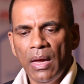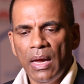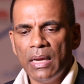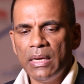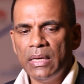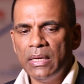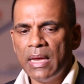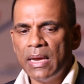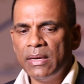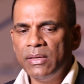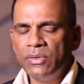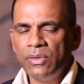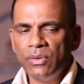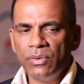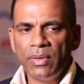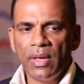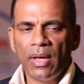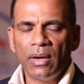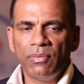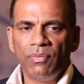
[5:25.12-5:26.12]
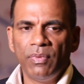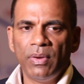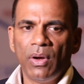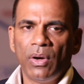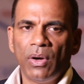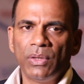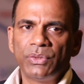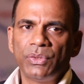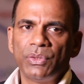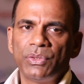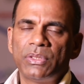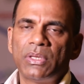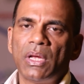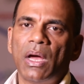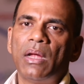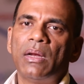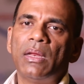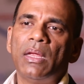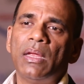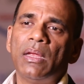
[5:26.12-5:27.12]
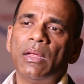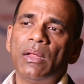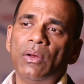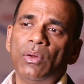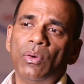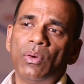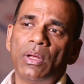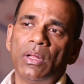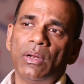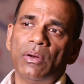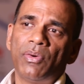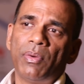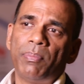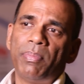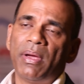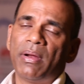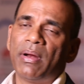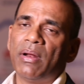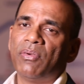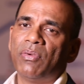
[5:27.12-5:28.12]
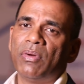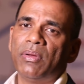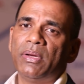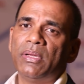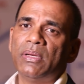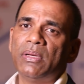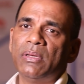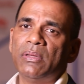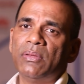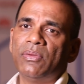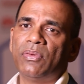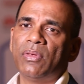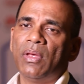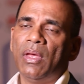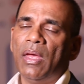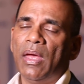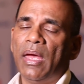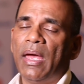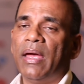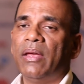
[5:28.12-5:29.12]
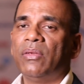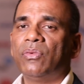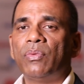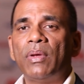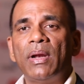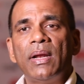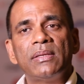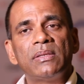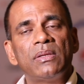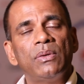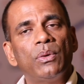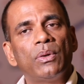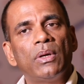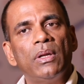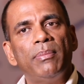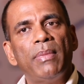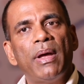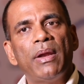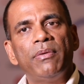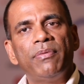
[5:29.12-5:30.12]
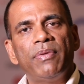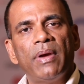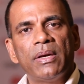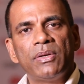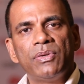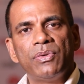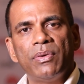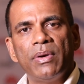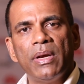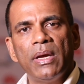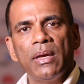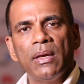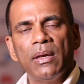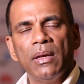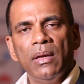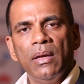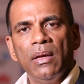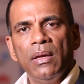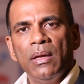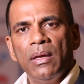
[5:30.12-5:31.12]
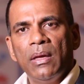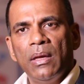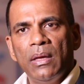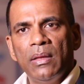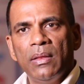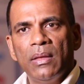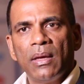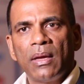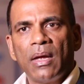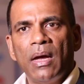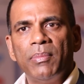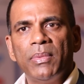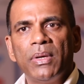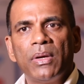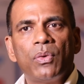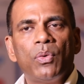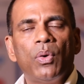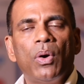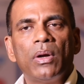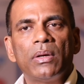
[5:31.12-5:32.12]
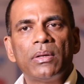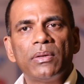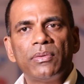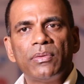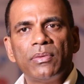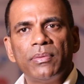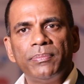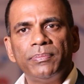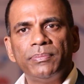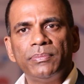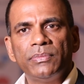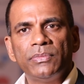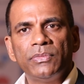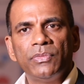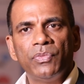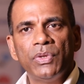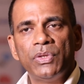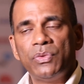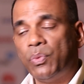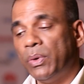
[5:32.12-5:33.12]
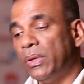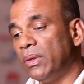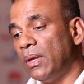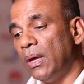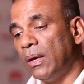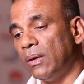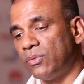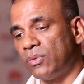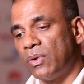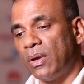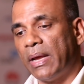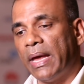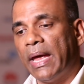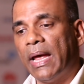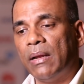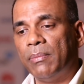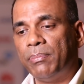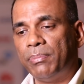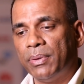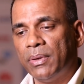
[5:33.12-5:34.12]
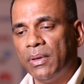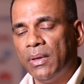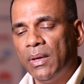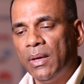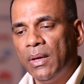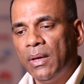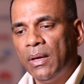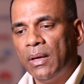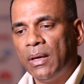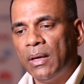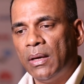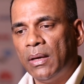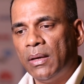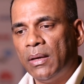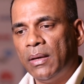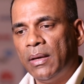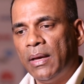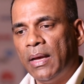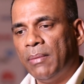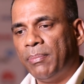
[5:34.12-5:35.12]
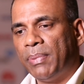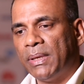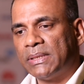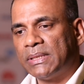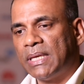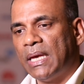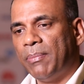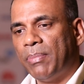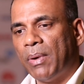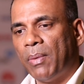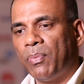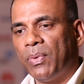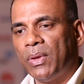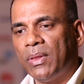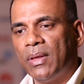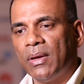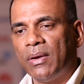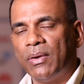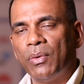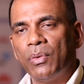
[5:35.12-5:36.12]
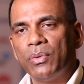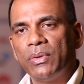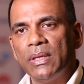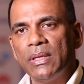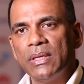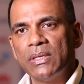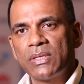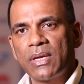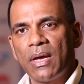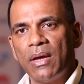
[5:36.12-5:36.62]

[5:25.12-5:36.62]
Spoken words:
And in addition to that, we're also starting local repair and returns as well as local manufacturing in the coming quarters, which we think is going to help us keep up with the growth in this